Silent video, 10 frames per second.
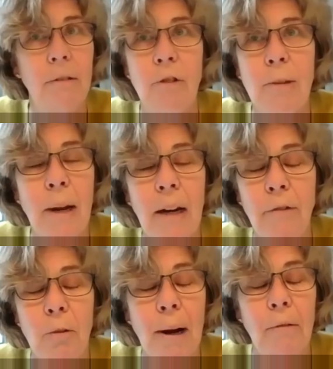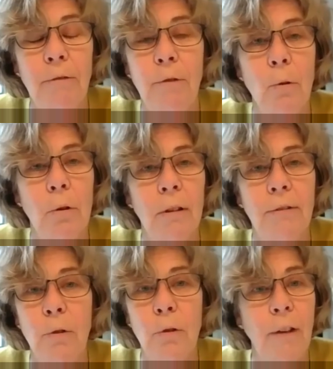ReMake for about 4
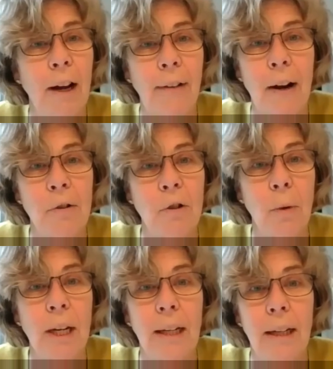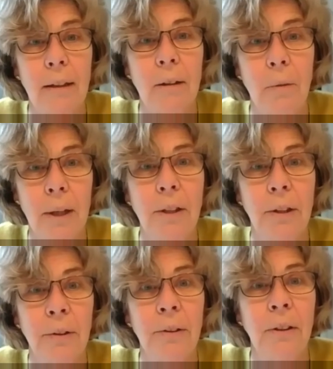or 5 hours a week, weren't you?